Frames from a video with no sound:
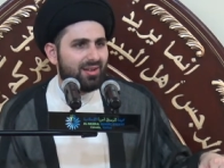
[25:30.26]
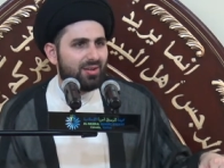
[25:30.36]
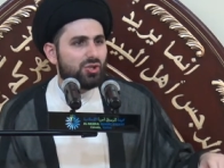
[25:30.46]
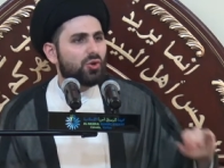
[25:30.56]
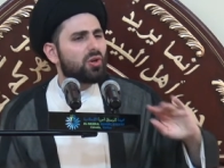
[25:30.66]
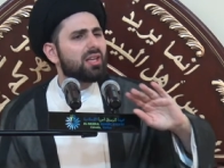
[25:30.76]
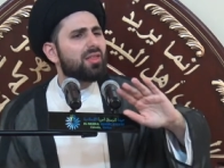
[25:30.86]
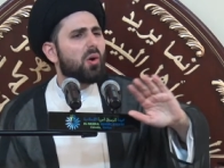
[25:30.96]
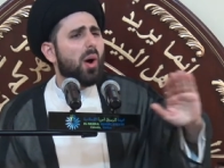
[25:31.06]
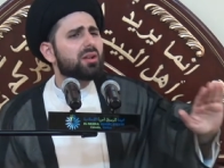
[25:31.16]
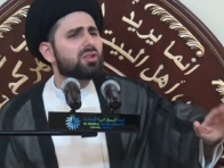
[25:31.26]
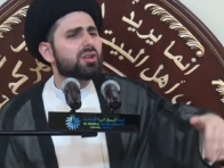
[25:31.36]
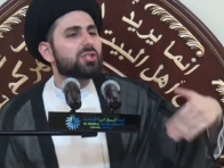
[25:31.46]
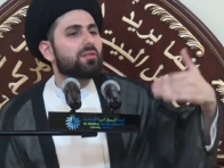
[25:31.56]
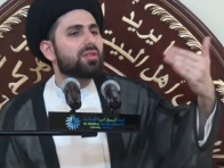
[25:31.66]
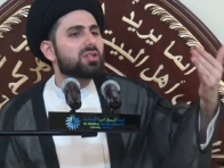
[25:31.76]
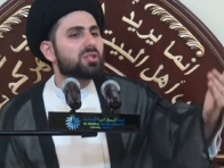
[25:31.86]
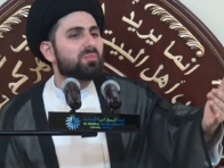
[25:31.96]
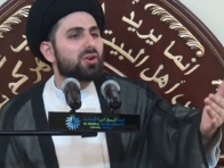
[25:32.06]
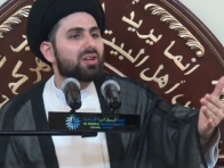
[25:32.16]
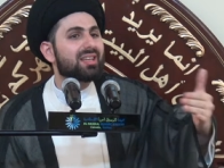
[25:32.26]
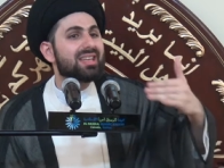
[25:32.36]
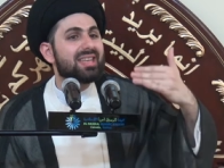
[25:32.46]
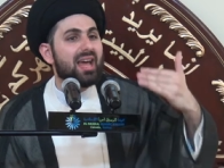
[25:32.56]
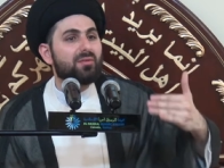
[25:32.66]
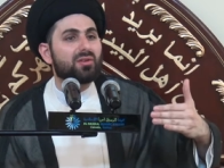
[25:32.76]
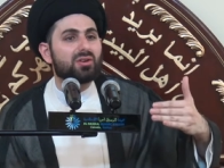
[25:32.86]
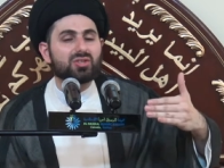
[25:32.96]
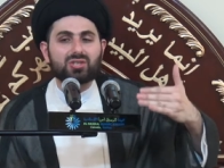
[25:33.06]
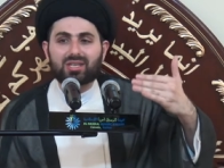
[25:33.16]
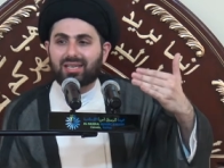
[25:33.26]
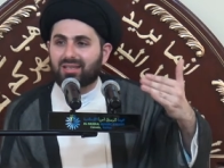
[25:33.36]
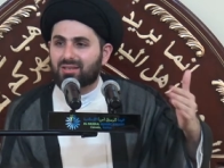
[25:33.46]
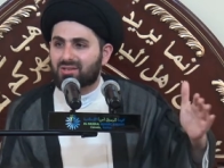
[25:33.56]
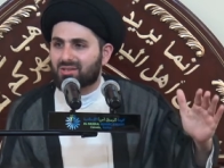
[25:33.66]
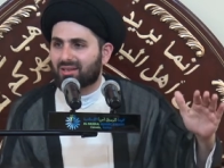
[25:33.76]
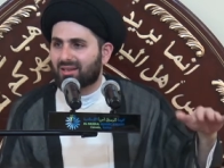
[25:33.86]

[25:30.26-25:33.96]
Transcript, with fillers: Truly, the wonders of this book never cease